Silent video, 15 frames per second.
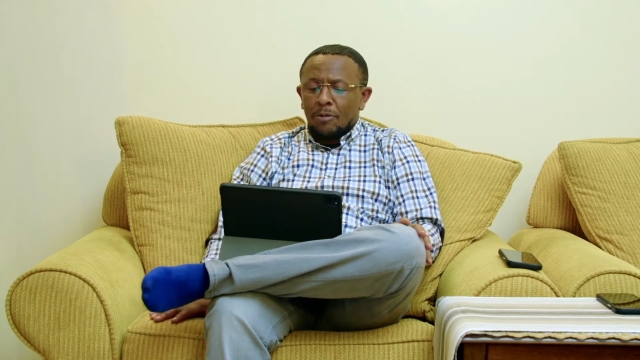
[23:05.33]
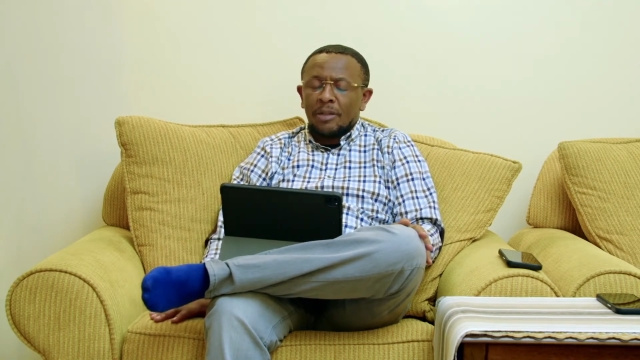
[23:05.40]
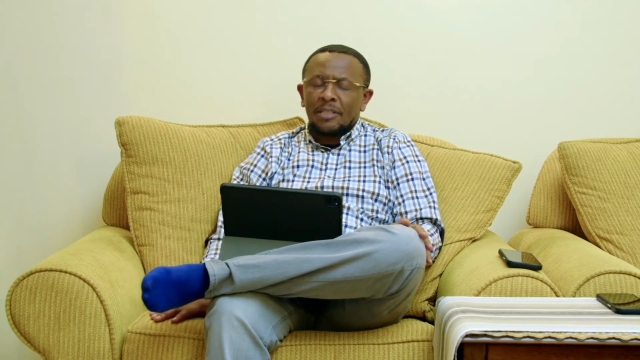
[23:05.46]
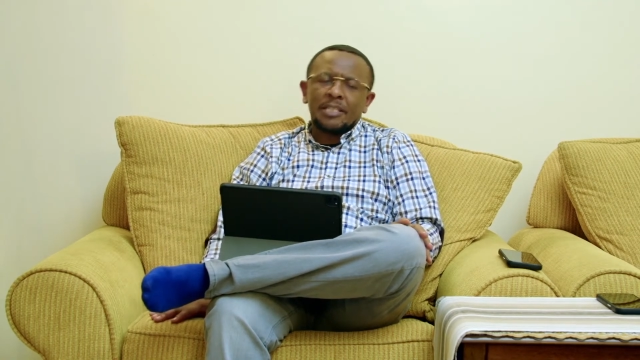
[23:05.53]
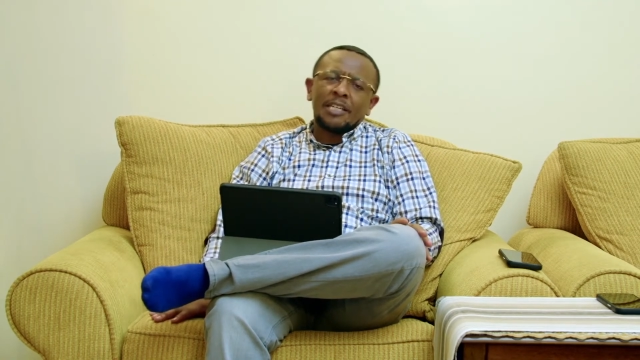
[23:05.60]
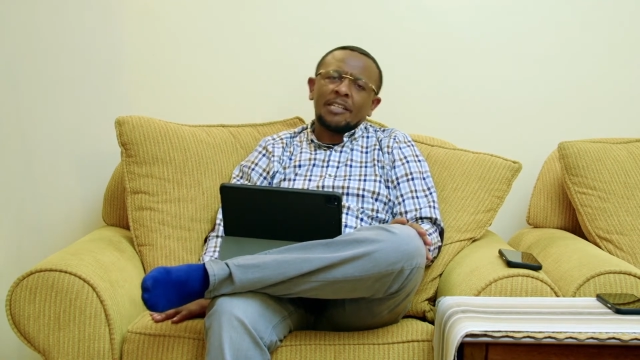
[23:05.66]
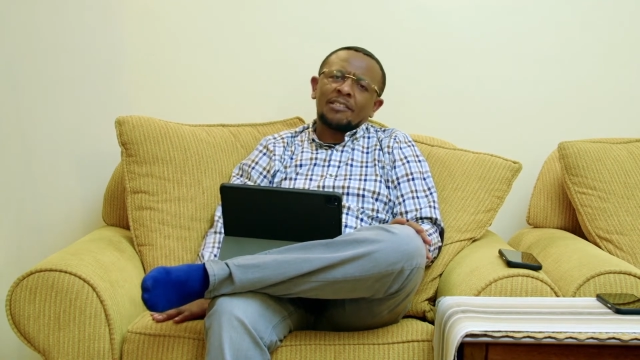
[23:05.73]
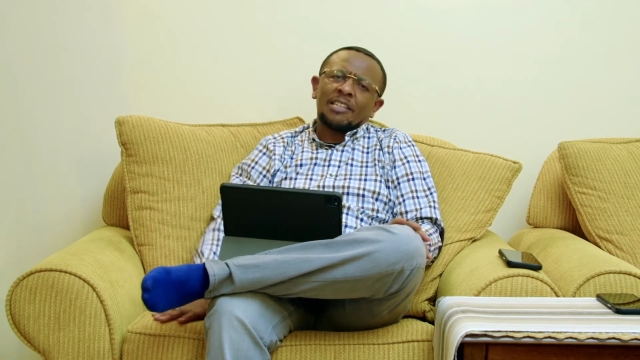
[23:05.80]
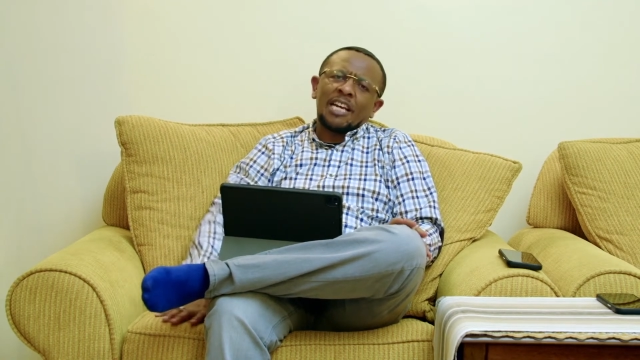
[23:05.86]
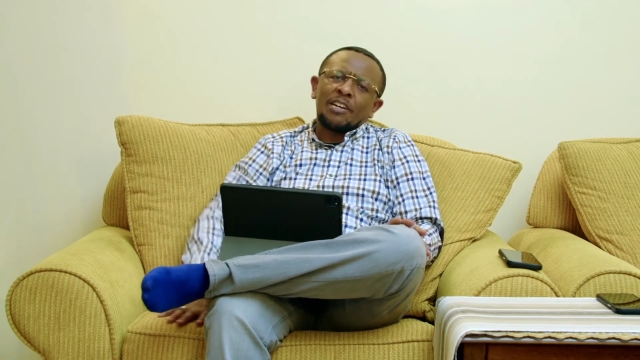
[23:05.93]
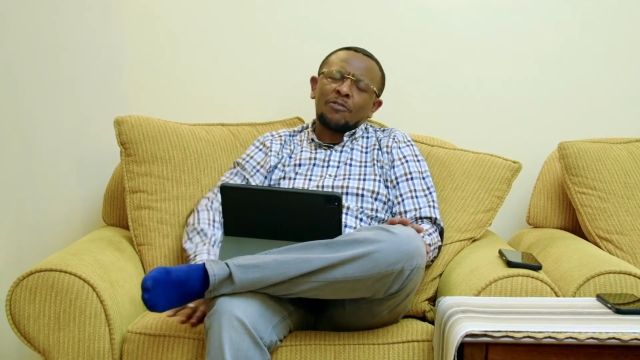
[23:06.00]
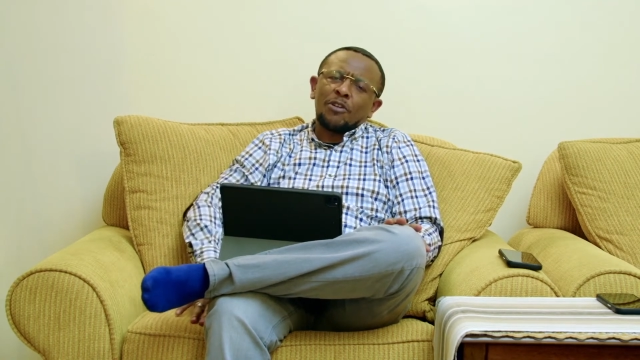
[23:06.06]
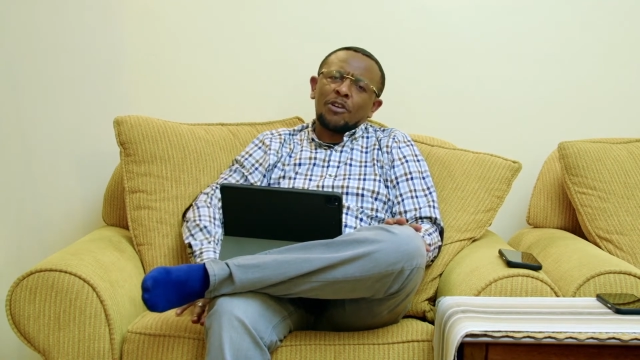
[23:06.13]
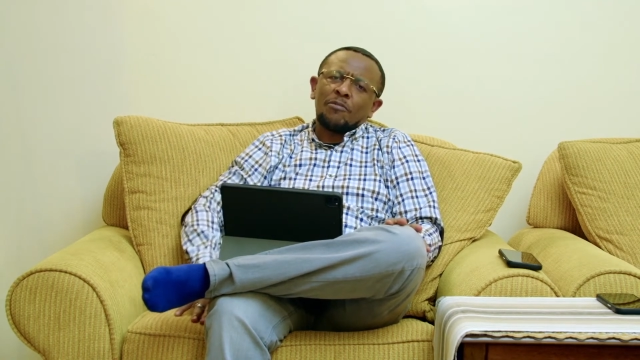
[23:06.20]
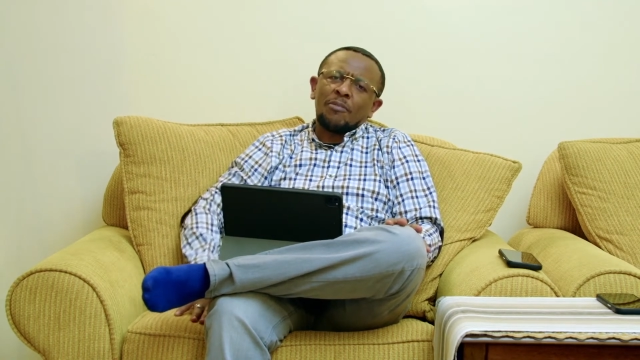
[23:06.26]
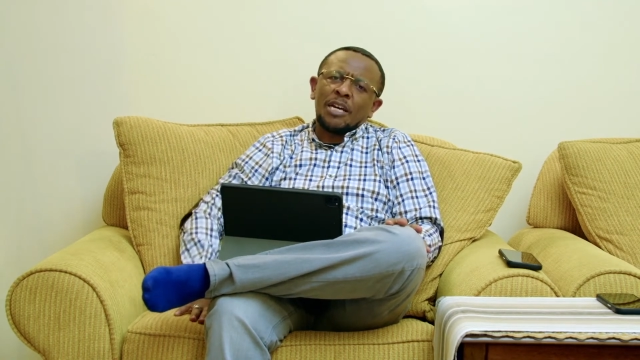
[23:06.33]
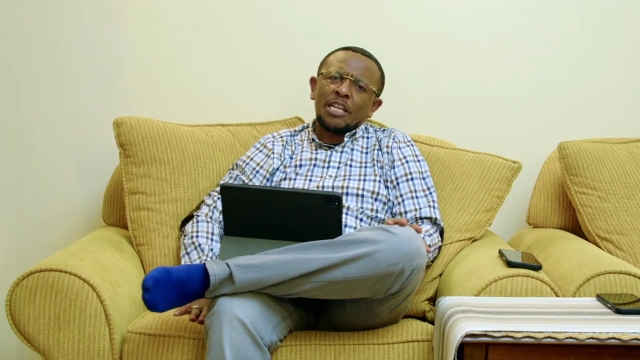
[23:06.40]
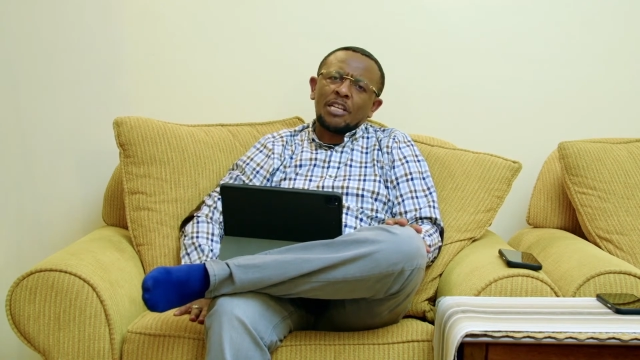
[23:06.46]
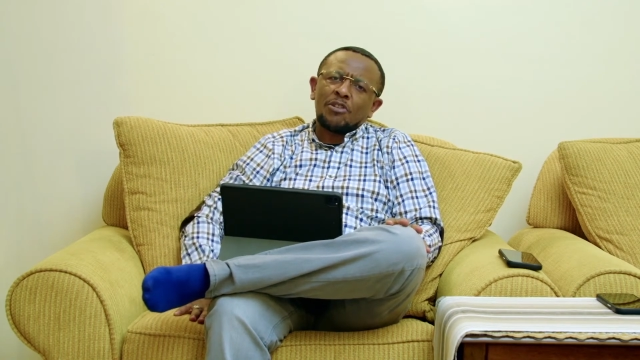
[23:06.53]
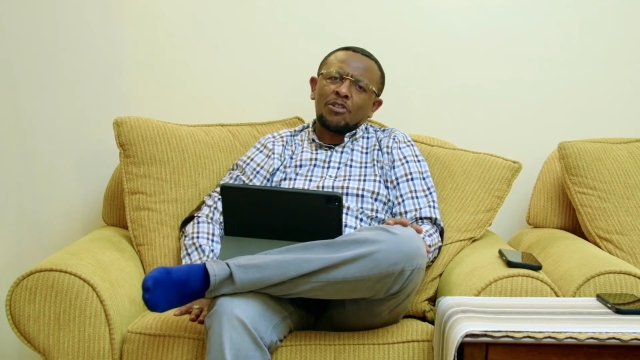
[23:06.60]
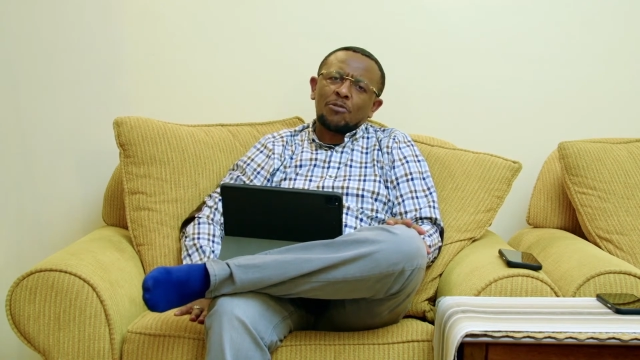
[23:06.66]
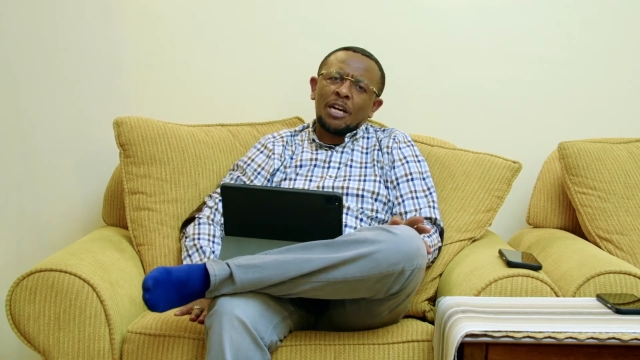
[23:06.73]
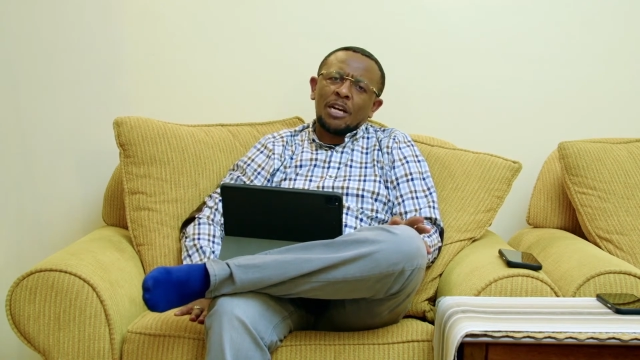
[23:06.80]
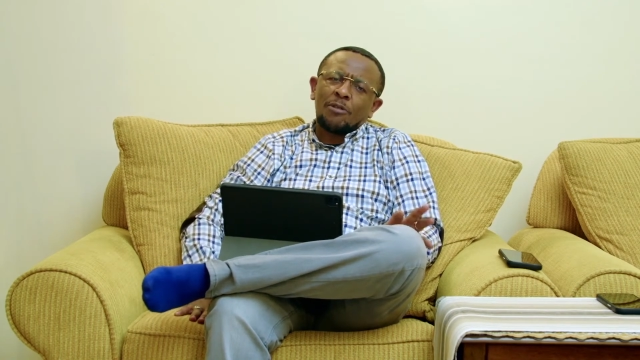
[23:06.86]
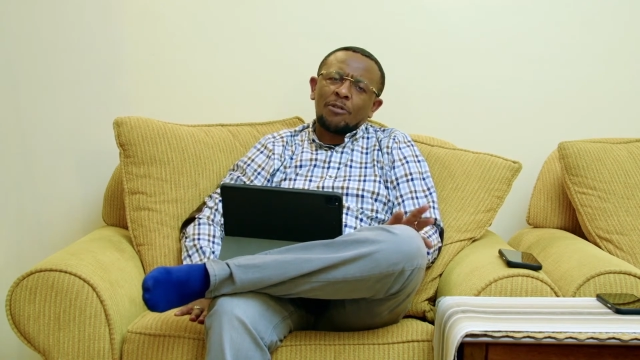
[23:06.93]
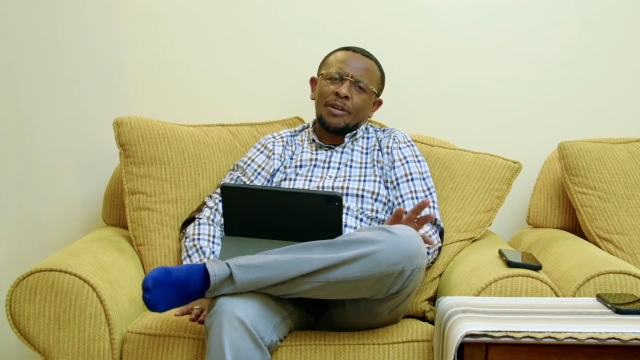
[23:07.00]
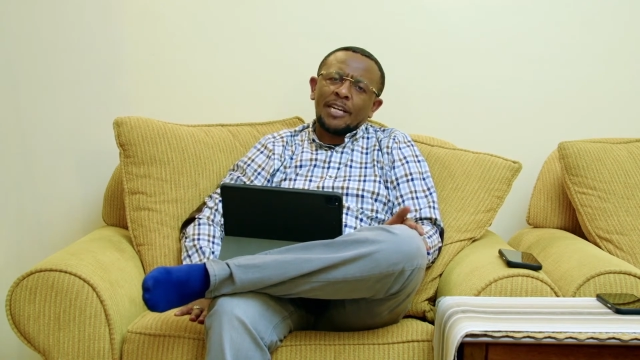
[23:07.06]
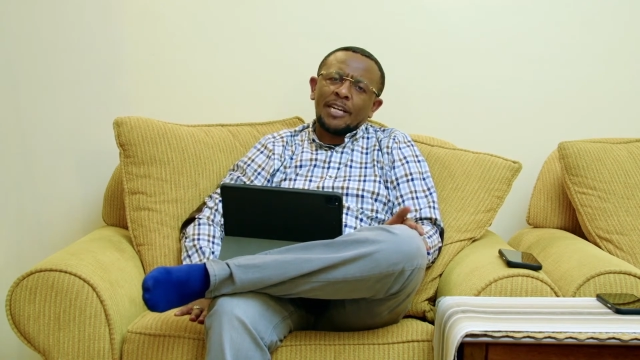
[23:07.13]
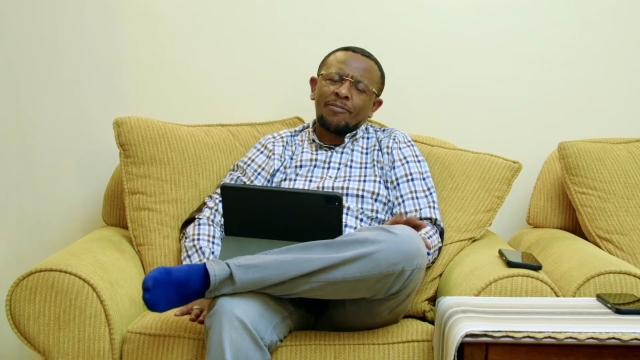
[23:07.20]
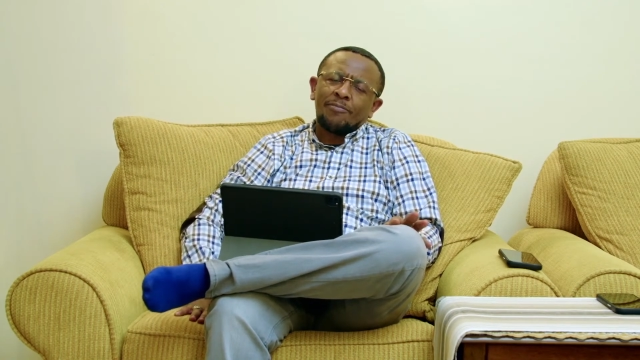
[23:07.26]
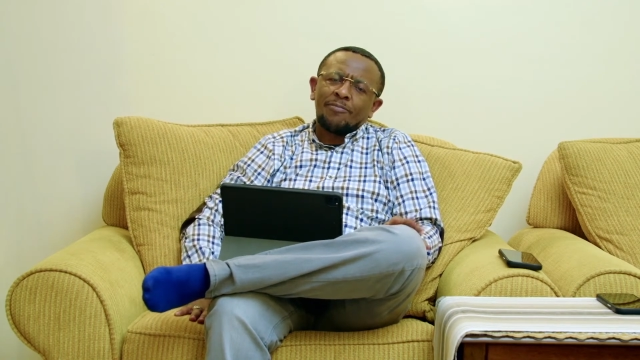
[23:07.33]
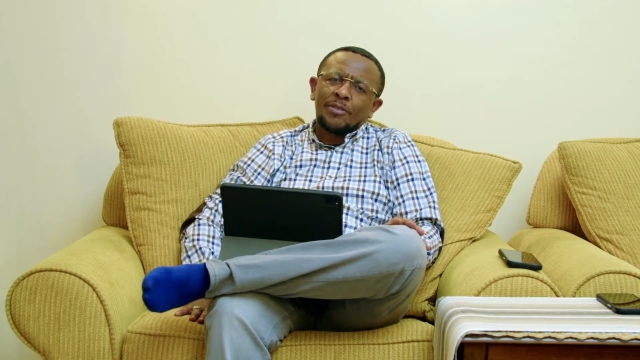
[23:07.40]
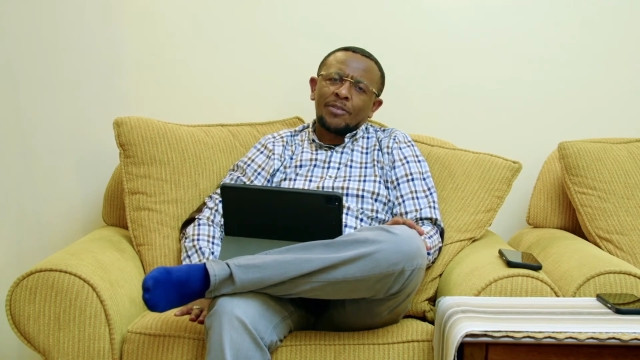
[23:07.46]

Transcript: we must understand, for your marriage to work well,